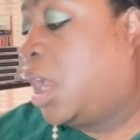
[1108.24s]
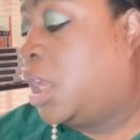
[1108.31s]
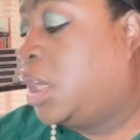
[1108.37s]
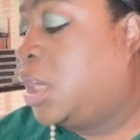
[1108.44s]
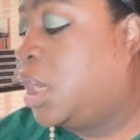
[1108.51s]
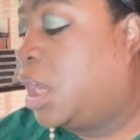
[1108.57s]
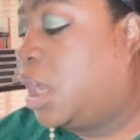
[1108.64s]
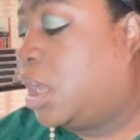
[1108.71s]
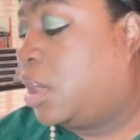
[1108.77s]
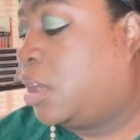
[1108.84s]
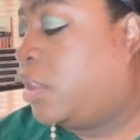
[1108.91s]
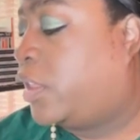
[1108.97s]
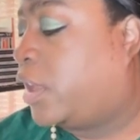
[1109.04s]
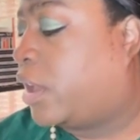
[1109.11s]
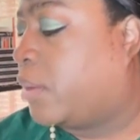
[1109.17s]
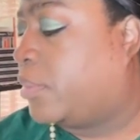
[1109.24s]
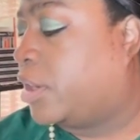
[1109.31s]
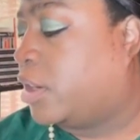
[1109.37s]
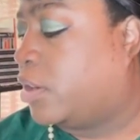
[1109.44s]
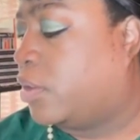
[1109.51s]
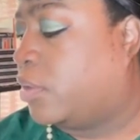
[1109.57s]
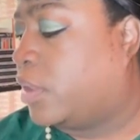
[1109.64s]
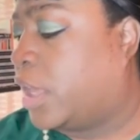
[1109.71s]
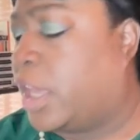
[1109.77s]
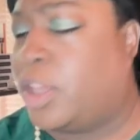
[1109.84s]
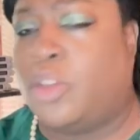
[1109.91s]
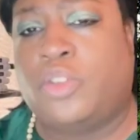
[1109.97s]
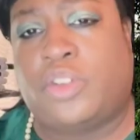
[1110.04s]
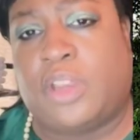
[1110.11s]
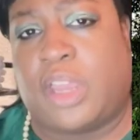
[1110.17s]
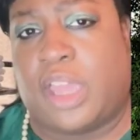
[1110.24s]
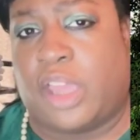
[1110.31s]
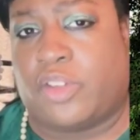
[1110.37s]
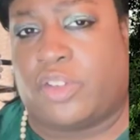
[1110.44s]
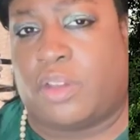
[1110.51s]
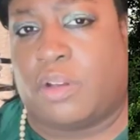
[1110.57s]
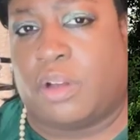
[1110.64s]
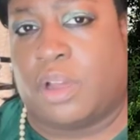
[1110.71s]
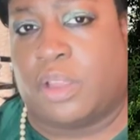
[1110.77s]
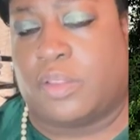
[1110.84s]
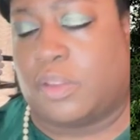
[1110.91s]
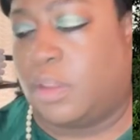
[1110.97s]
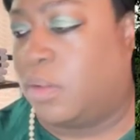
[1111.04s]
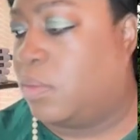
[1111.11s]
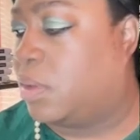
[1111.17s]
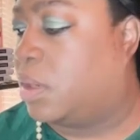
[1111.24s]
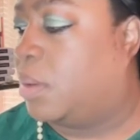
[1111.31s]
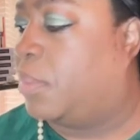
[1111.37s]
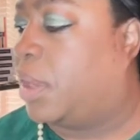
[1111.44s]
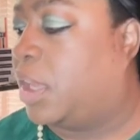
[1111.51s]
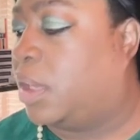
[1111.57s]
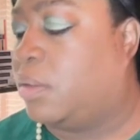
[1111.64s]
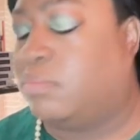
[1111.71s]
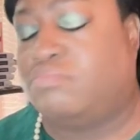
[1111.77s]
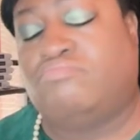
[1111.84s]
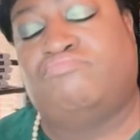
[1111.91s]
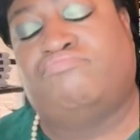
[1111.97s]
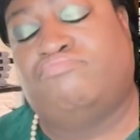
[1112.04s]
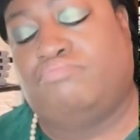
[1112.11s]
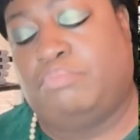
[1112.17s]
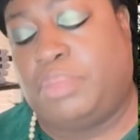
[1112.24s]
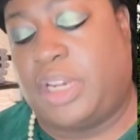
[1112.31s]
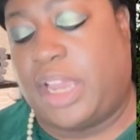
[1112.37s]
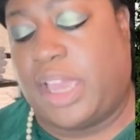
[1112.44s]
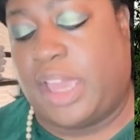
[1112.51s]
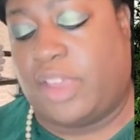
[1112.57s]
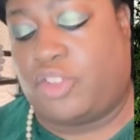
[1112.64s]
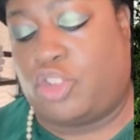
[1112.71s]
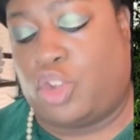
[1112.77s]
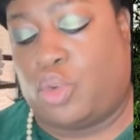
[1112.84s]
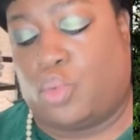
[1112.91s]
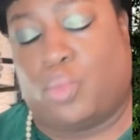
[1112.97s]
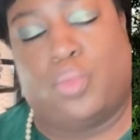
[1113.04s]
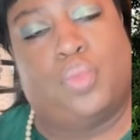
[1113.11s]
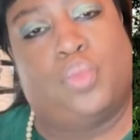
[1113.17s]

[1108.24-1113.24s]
no, I don't think I'm going to do that. You should ask your aunts, though. And I'm like, but I asked you.